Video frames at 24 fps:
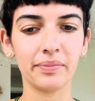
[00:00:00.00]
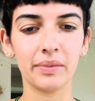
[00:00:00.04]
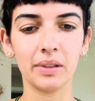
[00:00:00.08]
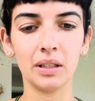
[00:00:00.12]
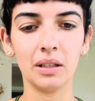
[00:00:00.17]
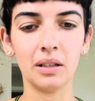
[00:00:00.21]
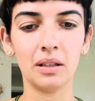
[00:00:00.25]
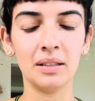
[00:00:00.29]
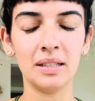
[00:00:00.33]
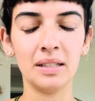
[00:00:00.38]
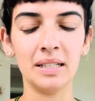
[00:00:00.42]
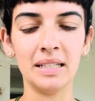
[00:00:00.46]

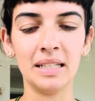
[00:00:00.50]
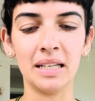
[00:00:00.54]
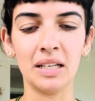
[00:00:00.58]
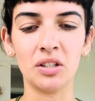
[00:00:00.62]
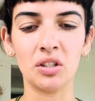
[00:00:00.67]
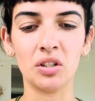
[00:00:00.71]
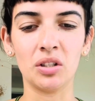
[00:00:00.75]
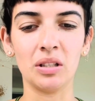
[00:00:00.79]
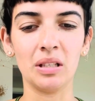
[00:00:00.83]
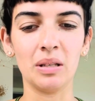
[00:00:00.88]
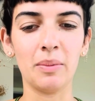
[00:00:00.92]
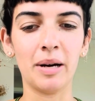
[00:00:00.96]

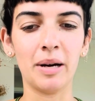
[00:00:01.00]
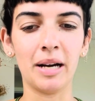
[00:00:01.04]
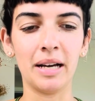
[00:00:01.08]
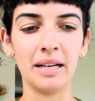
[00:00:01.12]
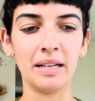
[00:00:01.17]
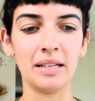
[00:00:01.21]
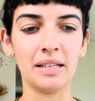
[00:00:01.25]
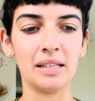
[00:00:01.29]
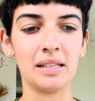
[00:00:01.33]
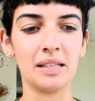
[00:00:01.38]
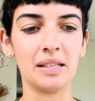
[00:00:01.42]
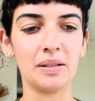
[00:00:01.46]
unintentionally
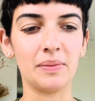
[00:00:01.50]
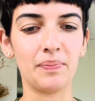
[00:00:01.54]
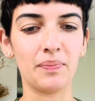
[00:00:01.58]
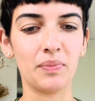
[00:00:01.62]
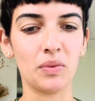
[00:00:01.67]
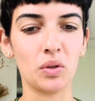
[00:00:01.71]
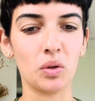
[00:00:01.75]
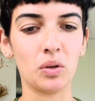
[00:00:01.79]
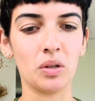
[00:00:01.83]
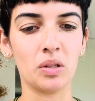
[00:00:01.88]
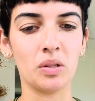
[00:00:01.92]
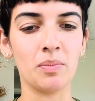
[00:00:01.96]
biased
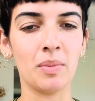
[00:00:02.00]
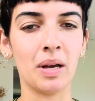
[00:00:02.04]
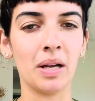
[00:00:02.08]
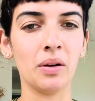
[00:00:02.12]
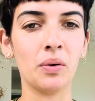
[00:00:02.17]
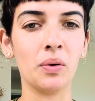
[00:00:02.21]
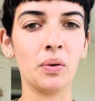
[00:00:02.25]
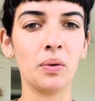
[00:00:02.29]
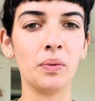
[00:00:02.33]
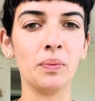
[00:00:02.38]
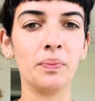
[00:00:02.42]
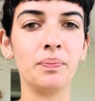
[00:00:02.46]
towards my
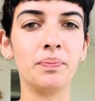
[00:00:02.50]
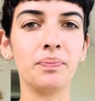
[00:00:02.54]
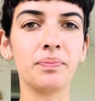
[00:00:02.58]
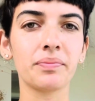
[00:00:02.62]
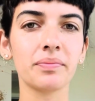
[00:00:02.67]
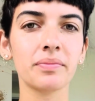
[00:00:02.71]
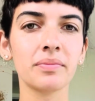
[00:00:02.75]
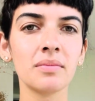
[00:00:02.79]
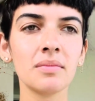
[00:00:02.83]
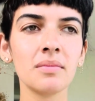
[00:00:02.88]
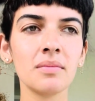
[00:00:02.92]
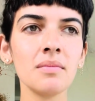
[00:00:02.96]
own
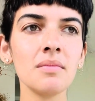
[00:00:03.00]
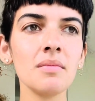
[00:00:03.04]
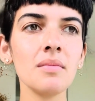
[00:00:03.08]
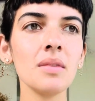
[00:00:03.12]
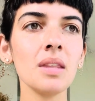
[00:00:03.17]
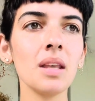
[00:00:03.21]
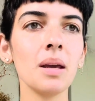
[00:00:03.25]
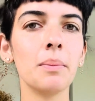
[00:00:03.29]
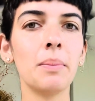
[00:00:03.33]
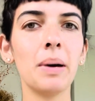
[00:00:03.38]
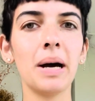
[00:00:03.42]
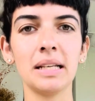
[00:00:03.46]

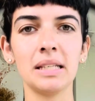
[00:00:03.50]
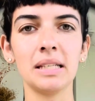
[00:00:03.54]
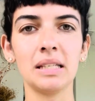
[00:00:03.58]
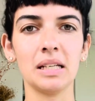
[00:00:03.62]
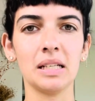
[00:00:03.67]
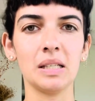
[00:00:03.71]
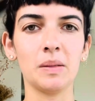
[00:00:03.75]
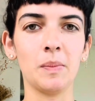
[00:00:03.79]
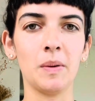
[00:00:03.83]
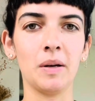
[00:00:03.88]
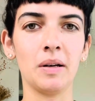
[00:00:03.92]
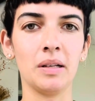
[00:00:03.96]
past
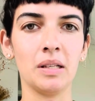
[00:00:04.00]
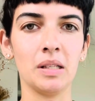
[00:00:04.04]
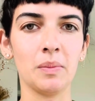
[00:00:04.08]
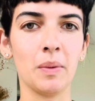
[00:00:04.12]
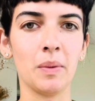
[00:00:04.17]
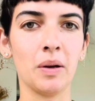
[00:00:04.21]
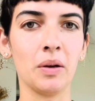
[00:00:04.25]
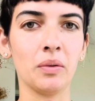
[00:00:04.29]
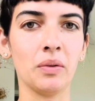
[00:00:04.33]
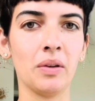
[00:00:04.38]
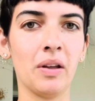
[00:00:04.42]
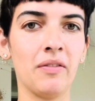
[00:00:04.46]
experience, my
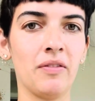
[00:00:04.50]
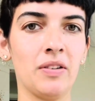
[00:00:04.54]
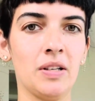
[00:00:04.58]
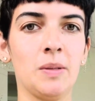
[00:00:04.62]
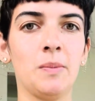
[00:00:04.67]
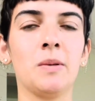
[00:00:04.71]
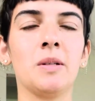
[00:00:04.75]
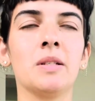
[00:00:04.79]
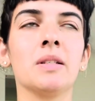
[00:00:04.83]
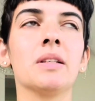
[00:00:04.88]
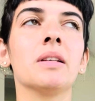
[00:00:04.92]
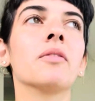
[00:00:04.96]
own life
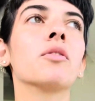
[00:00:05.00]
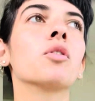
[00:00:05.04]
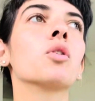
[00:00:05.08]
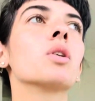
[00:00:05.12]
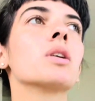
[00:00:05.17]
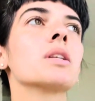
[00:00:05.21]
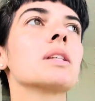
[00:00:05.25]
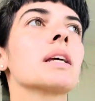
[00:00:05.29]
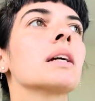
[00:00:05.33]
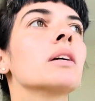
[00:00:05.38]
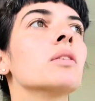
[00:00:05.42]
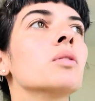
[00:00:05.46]
experience. Of
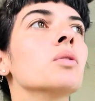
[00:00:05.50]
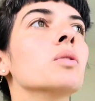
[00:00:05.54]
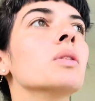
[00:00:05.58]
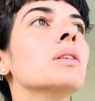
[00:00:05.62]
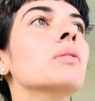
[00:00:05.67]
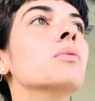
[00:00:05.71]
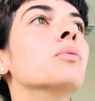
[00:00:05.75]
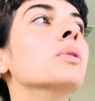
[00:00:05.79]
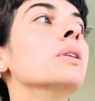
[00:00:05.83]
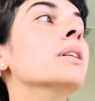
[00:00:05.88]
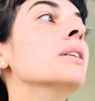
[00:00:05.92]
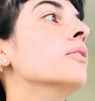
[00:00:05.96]
course, I can only
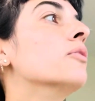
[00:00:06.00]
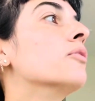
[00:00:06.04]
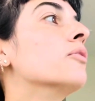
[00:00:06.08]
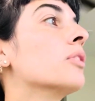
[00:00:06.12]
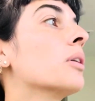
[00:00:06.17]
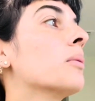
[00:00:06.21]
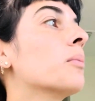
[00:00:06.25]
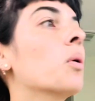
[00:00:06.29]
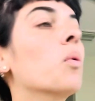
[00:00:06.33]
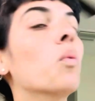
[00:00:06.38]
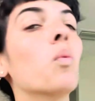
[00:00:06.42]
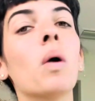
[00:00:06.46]
read
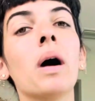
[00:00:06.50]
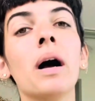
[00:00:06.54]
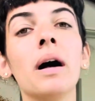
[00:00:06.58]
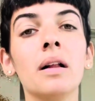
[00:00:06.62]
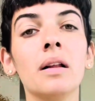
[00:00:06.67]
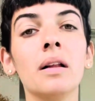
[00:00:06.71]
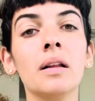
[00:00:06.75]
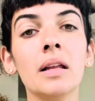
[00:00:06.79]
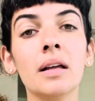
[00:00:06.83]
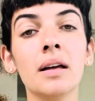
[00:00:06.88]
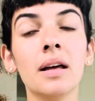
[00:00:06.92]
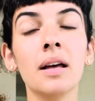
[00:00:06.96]
from a
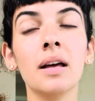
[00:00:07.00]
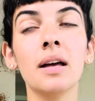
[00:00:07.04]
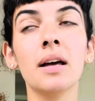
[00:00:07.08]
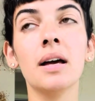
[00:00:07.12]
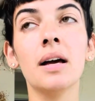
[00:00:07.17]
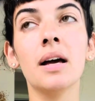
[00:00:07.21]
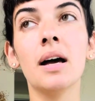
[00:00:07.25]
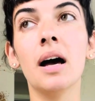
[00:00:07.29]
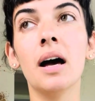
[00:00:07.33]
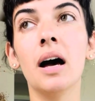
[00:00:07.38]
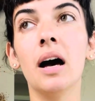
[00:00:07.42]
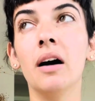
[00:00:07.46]
well
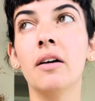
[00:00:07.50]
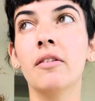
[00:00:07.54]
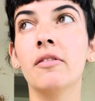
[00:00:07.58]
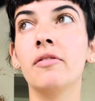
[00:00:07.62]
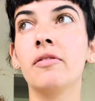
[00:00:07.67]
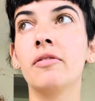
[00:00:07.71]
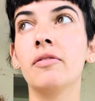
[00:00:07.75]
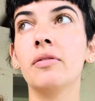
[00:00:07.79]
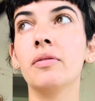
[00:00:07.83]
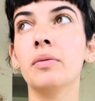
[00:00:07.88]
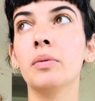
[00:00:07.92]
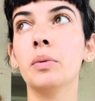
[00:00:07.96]
of
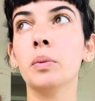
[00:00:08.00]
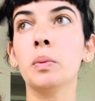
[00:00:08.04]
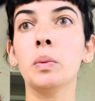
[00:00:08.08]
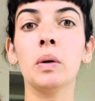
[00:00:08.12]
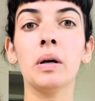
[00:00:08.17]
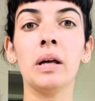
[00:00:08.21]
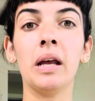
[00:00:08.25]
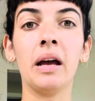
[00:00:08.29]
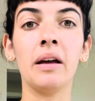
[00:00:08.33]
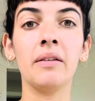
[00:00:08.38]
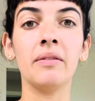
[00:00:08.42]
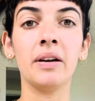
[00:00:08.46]
what
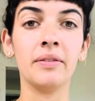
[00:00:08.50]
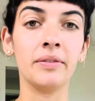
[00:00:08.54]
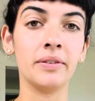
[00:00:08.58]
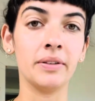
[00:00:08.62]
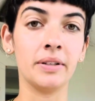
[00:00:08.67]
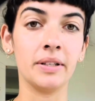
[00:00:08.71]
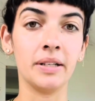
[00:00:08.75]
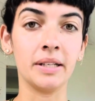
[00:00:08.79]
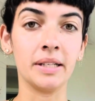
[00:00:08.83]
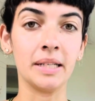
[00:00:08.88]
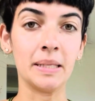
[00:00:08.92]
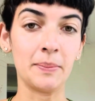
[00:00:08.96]
I've ever
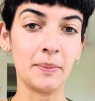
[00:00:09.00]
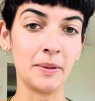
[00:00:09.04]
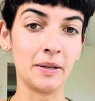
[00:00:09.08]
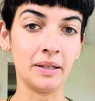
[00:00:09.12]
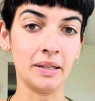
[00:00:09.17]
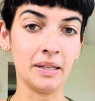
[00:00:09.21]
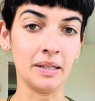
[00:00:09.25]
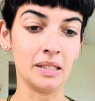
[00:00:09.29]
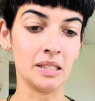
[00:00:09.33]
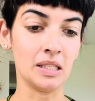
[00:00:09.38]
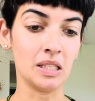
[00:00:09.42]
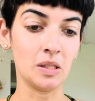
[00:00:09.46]

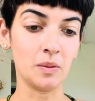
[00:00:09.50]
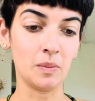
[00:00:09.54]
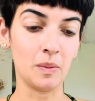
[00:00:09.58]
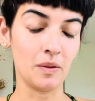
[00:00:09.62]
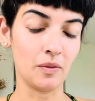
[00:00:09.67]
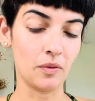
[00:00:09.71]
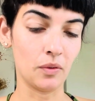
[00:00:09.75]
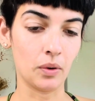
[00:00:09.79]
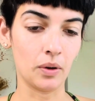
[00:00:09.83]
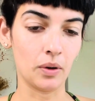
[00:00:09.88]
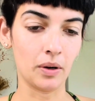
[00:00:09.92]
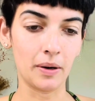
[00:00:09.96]
experienced
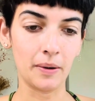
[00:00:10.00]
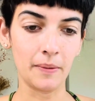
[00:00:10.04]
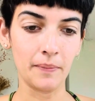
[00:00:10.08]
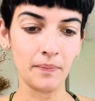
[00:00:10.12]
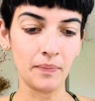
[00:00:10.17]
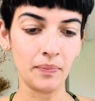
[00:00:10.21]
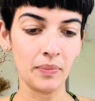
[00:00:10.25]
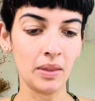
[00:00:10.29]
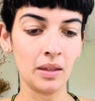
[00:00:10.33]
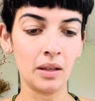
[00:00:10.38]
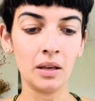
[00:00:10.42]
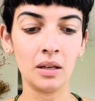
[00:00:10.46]
before.
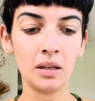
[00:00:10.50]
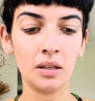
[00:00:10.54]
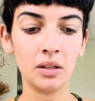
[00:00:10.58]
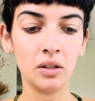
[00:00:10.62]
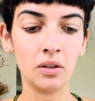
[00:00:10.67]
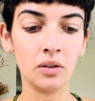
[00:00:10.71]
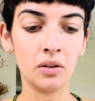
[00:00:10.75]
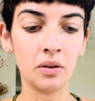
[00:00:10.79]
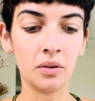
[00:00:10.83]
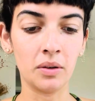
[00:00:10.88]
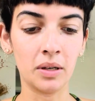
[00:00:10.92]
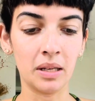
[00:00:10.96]
You
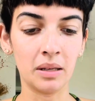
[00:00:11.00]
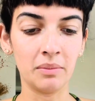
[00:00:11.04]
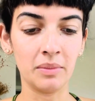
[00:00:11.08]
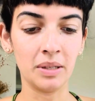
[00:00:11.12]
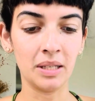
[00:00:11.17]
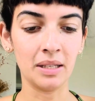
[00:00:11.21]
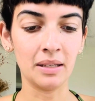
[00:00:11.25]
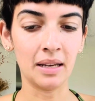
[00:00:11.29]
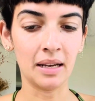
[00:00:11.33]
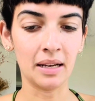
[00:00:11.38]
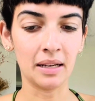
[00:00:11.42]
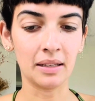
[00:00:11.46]
know what I
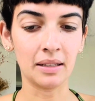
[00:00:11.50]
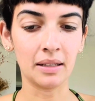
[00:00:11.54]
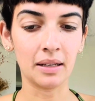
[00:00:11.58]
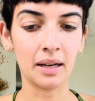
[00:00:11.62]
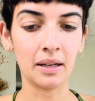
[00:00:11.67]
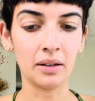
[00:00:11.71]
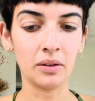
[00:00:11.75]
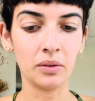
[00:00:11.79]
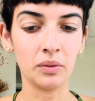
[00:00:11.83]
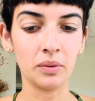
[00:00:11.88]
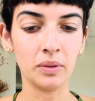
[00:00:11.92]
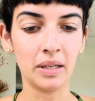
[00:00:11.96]
mean?
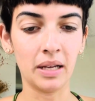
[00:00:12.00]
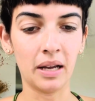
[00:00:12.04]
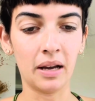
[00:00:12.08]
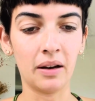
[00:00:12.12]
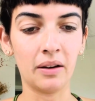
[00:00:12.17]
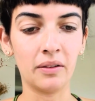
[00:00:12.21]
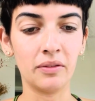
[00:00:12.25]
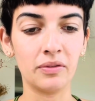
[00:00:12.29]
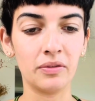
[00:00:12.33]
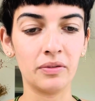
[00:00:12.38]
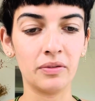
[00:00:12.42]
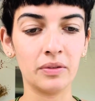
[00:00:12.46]
I only
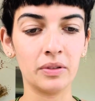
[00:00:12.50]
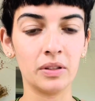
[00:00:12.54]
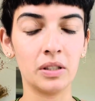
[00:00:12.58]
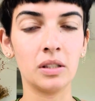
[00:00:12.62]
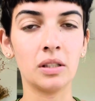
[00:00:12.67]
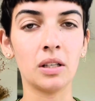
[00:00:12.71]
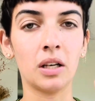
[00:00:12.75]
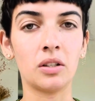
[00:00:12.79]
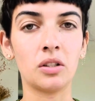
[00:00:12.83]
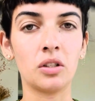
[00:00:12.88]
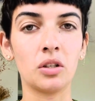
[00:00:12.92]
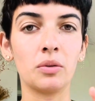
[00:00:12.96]
have
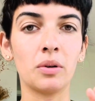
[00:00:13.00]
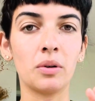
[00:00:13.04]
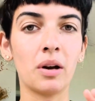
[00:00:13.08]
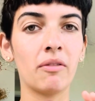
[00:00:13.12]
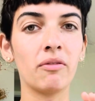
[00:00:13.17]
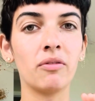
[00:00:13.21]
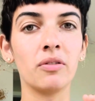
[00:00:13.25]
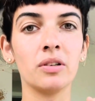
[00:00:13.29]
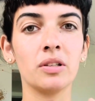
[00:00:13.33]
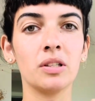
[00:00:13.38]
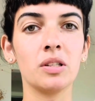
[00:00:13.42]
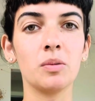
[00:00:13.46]
such a
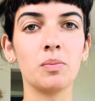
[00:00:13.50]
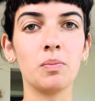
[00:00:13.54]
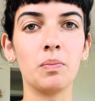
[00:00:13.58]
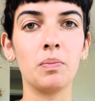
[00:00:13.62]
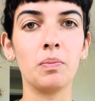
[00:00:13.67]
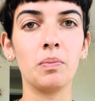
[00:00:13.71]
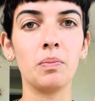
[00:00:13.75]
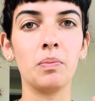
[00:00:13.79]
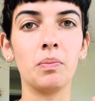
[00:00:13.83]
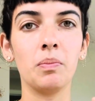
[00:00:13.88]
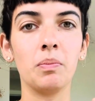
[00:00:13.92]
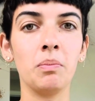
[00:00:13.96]
reference
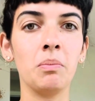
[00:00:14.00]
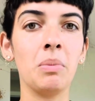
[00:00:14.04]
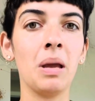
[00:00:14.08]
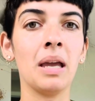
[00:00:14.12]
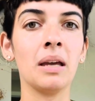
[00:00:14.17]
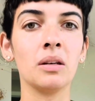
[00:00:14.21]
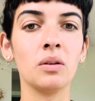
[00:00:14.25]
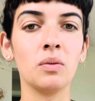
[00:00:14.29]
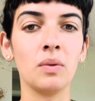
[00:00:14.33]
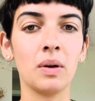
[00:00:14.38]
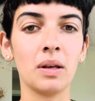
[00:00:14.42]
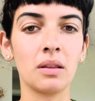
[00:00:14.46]

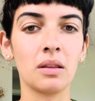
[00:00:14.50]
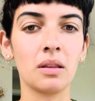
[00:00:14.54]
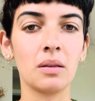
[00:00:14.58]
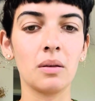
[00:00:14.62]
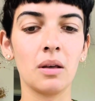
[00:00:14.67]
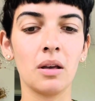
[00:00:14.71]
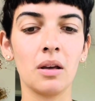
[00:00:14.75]
bandwidth